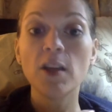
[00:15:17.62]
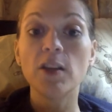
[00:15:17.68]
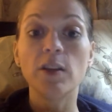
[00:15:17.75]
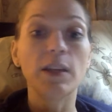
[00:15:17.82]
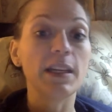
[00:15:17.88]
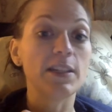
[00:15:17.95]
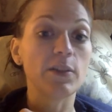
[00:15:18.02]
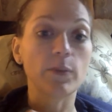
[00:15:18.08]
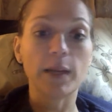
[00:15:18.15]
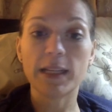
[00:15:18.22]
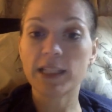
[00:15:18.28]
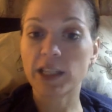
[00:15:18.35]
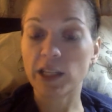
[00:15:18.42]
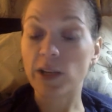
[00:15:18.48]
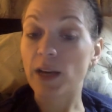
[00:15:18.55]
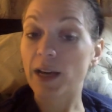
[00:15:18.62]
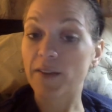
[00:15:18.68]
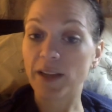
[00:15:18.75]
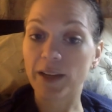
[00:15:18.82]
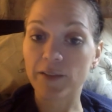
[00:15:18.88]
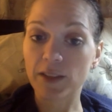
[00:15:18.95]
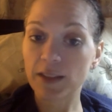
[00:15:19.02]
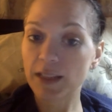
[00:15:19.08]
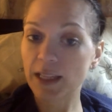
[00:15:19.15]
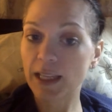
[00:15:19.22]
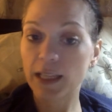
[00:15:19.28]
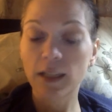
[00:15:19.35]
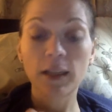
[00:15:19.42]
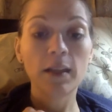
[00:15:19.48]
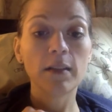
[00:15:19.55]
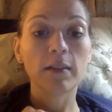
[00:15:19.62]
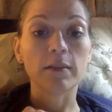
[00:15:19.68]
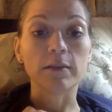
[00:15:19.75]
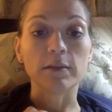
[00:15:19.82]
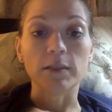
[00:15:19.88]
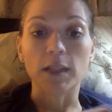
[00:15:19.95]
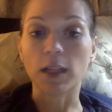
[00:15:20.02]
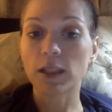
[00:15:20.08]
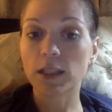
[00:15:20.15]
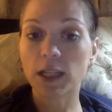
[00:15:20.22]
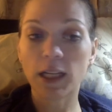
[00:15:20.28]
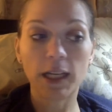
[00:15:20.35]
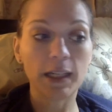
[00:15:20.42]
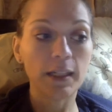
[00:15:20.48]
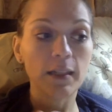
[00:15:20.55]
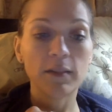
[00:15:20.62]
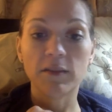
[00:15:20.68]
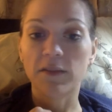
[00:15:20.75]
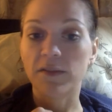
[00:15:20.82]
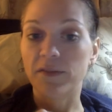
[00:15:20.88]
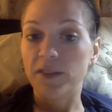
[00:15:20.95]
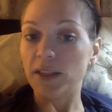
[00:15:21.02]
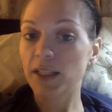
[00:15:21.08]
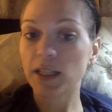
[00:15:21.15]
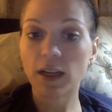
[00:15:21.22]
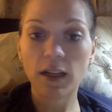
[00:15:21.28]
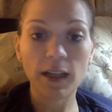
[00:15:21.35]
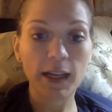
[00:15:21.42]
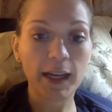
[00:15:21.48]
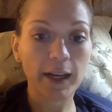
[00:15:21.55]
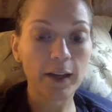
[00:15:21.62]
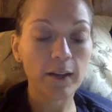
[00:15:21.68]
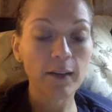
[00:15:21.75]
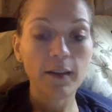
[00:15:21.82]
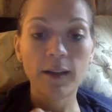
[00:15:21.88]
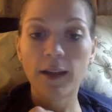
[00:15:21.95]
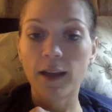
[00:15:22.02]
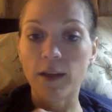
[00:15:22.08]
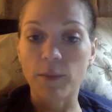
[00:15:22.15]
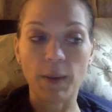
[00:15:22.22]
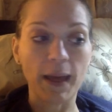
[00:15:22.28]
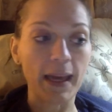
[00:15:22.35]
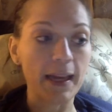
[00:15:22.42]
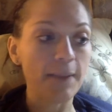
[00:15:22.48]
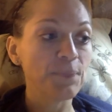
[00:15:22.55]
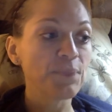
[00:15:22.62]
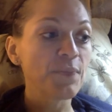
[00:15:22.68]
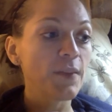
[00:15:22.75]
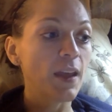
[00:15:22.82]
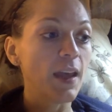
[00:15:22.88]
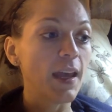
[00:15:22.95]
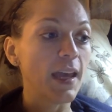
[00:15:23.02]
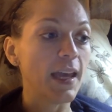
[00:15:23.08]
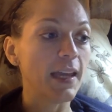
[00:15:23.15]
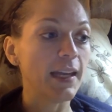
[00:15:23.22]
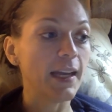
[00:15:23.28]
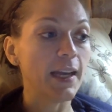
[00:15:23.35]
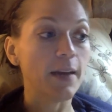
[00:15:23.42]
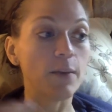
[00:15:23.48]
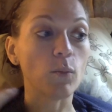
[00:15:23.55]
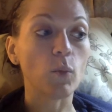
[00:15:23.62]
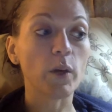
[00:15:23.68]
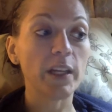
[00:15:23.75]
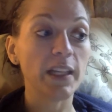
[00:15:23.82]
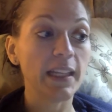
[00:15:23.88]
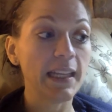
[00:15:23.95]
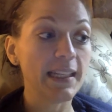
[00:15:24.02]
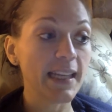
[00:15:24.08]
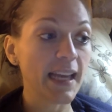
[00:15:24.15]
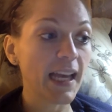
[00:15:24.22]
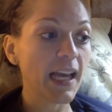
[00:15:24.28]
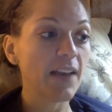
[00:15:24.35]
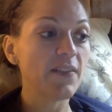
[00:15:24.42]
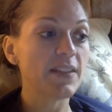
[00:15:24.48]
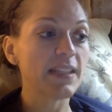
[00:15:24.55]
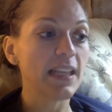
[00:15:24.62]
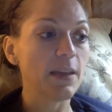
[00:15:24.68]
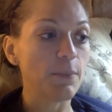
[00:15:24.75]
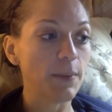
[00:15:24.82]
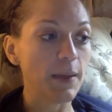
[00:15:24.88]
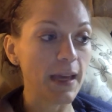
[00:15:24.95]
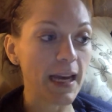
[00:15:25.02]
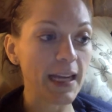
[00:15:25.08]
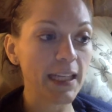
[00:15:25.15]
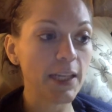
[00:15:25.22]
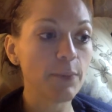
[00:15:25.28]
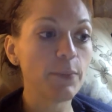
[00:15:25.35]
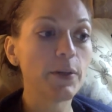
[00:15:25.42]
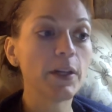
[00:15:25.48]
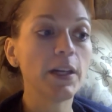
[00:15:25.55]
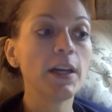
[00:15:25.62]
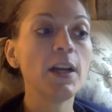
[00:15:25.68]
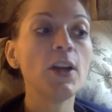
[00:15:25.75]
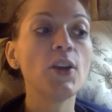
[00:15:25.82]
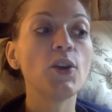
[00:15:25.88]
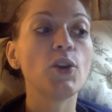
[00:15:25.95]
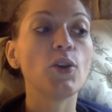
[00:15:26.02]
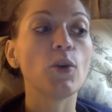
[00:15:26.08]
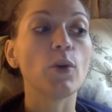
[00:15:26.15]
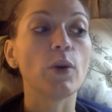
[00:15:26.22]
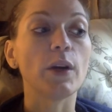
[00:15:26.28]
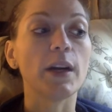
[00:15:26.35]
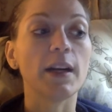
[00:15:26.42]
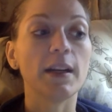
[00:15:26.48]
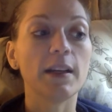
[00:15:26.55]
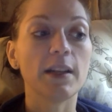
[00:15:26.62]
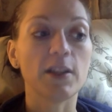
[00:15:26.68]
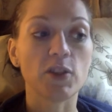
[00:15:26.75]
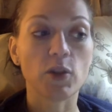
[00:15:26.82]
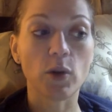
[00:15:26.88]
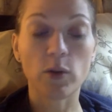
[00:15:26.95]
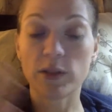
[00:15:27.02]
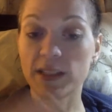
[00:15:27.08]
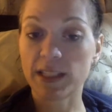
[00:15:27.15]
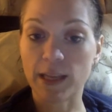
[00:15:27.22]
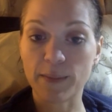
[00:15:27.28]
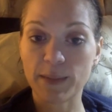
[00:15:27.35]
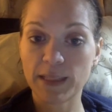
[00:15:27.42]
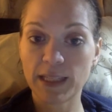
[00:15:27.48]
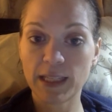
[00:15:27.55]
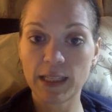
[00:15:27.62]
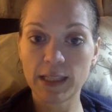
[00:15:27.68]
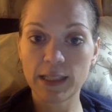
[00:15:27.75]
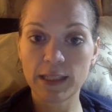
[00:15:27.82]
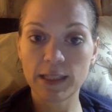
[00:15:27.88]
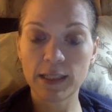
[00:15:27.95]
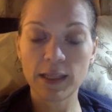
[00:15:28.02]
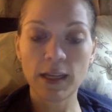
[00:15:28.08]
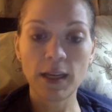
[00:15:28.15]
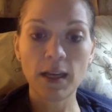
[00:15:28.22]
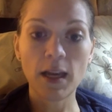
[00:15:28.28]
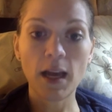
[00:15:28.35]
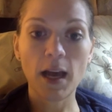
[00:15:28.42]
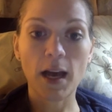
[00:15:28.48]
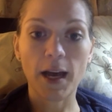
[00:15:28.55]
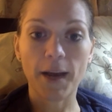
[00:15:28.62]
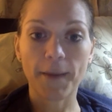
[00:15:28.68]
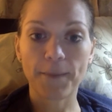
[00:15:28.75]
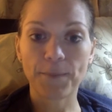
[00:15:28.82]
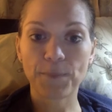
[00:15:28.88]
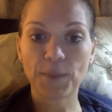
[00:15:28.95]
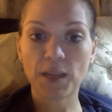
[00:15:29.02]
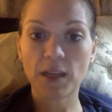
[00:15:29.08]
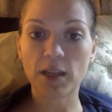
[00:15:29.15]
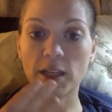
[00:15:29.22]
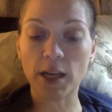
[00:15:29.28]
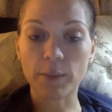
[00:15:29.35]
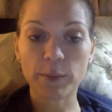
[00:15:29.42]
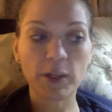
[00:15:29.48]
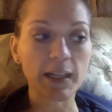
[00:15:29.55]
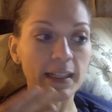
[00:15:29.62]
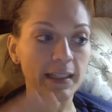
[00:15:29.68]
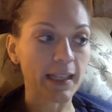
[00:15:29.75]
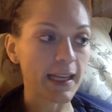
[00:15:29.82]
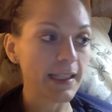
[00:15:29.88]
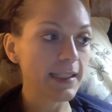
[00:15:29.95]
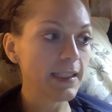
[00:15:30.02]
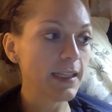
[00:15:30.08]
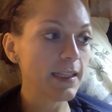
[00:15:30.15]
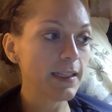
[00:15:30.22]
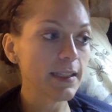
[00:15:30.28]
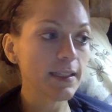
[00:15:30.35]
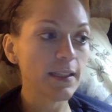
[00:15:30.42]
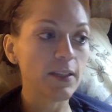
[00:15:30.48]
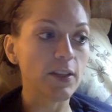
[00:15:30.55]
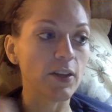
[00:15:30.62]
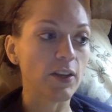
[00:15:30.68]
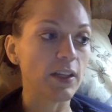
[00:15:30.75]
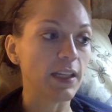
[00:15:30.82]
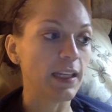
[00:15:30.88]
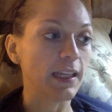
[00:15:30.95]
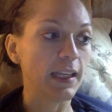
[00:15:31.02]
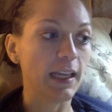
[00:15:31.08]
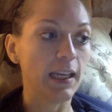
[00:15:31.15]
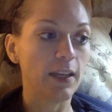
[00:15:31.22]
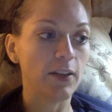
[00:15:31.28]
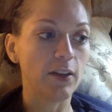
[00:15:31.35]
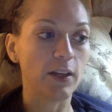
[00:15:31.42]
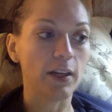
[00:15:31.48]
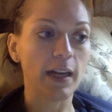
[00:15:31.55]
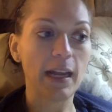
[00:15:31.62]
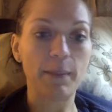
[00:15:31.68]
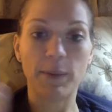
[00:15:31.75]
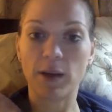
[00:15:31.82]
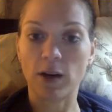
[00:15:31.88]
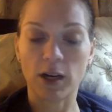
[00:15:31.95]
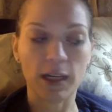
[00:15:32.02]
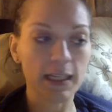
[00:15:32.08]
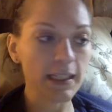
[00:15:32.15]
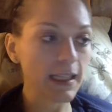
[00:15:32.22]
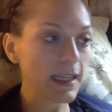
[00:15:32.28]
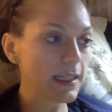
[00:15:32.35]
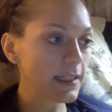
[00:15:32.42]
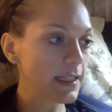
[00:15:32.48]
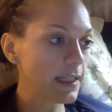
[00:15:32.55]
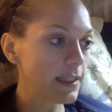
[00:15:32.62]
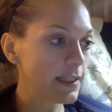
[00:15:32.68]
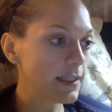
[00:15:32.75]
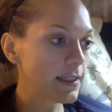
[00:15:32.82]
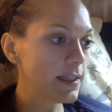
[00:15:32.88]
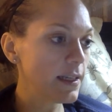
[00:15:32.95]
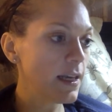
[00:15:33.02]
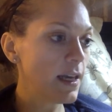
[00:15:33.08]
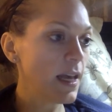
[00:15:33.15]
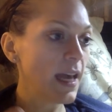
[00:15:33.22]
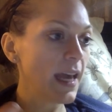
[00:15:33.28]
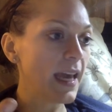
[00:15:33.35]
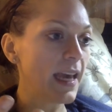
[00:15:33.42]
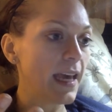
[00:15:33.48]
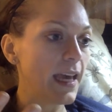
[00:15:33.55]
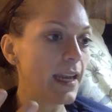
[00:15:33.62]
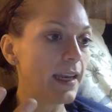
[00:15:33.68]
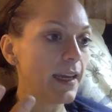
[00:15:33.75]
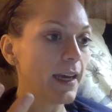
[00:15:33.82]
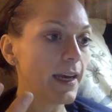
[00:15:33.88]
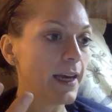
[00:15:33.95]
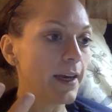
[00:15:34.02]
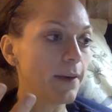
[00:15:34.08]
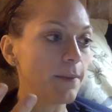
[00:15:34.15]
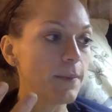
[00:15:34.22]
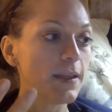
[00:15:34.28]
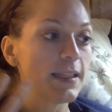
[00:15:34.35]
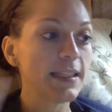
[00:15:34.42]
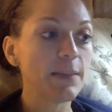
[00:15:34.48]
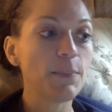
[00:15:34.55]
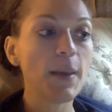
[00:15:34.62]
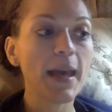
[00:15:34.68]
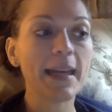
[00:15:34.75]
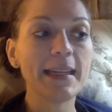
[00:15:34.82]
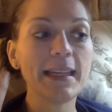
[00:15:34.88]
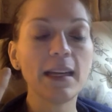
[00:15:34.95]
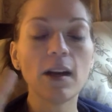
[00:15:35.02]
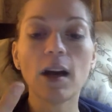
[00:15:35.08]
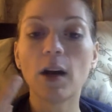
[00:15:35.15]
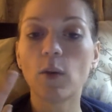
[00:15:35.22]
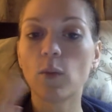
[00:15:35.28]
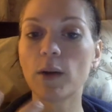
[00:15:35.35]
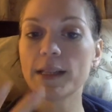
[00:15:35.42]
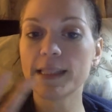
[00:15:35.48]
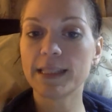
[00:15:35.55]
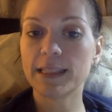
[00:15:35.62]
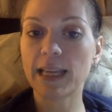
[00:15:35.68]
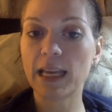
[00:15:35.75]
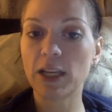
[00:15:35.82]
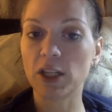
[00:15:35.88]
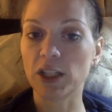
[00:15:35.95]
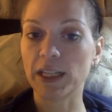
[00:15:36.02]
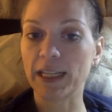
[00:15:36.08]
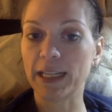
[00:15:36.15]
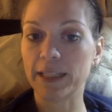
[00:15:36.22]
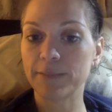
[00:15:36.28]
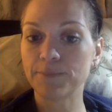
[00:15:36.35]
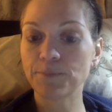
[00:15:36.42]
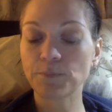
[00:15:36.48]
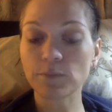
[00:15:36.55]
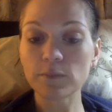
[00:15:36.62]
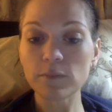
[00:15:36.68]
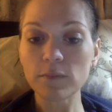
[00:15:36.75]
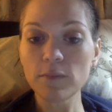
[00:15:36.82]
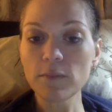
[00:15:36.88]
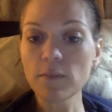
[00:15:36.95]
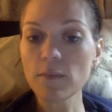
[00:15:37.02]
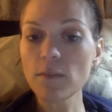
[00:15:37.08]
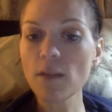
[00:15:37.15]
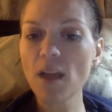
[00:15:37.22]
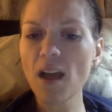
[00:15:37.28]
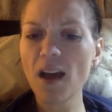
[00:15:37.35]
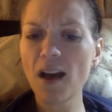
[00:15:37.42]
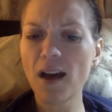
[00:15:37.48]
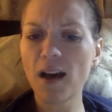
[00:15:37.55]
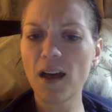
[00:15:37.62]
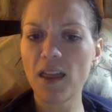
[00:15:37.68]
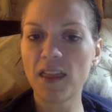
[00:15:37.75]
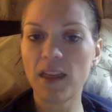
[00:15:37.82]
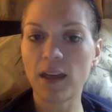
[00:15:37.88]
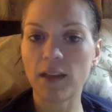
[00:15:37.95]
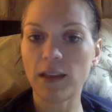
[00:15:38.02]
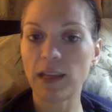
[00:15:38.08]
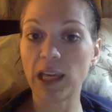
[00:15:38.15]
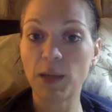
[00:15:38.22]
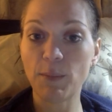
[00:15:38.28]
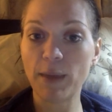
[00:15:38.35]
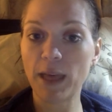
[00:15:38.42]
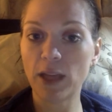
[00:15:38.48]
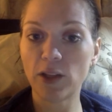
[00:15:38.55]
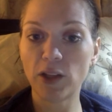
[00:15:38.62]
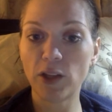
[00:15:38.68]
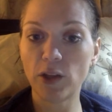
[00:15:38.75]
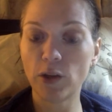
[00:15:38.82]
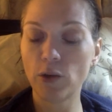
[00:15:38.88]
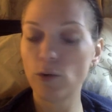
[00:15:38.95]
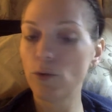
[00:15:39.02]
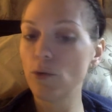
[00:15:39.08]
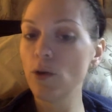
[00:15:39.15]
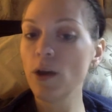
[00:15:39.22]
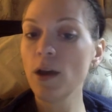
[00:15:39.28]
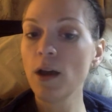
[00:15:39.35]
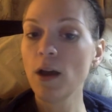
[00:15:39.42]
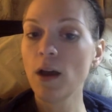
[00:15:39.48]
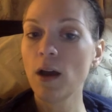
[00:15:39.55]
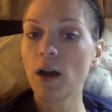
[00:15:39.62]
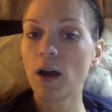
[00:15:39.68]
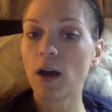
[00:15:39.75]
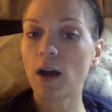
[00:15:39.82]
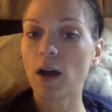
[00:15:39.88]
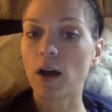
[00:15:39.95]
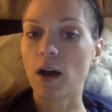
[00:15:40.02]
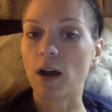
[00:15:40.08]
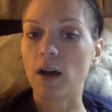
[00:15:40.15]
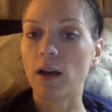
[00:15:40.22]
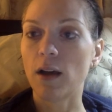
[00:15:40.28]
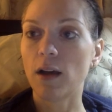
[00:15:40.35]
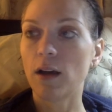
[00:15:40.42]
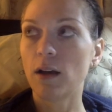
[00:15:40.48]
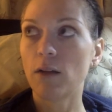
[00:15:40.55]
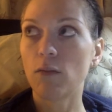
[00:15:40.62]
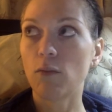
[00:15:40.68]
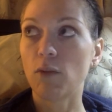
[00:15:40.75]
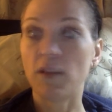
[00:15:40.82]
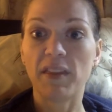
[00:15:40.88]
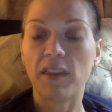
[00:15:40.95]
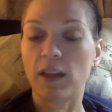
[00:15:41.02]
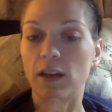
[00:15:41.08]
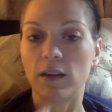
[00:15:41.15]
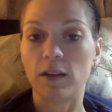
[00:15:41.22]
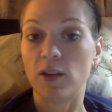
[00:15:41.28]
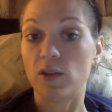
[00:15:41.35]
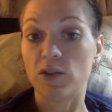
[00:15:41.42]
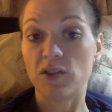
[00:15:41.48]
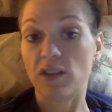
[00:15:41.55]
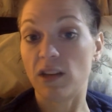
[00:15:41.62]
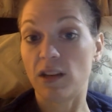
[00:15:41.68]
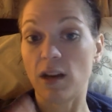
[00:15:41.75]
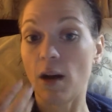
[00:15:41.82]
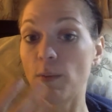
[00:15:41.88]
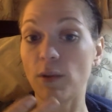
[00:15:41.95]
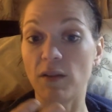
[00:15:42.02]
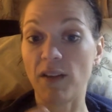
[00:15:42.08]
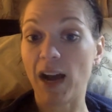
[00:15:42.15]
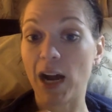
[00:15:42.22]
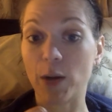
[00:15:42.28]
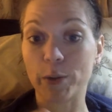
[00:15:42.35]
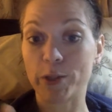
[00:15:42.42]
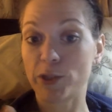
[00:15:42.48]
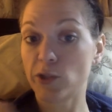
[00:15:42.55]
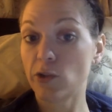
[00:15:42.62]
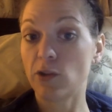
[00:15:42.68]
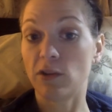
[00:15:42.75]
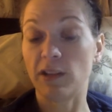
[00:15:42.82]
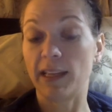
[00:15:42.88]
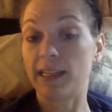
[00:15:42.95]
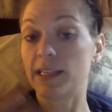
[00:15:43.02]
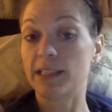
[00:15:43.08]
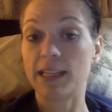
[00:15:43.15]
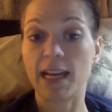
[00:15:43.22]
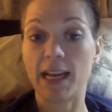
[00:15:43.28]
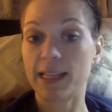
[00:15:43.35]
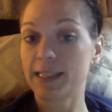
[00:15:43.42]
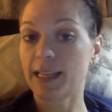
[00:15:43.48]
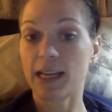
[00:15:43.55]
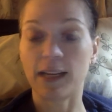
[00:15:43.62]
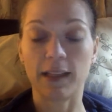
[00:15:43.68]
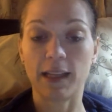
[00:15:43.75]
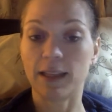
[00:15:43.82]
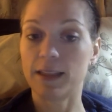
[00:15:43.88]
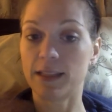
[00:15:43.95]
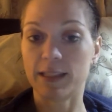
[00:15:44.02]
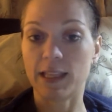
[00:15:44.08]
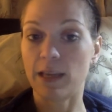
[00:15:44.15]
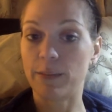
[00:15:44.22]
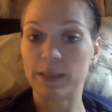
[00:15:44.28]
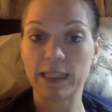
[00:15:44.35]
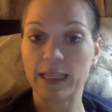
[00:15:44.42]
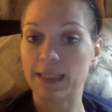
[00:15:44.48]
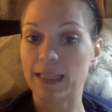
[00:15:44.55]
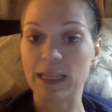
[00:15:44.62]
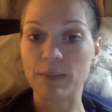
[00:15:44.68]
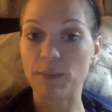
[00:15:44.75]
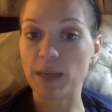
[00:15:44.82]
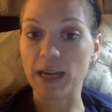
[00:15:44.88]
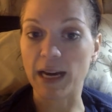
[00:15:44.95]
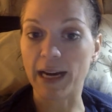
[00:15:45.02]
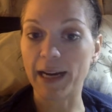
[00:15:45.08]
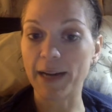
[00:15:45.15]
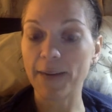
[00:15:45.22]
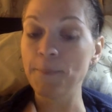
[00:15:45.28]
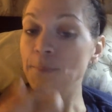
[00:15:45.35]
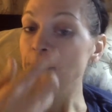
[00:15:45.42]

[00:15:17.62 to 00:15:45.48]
You need to wait till you have everything, log on, fill it all out, and pay it. And um, what you need to have is the NPI number, your controlled substance um, number and license. You're going to need your APRN license. And um, depending on what state you're in, uh, they'll email you uh, within usually a couple of hours or like a day. It's kind of like the same as like the NPI.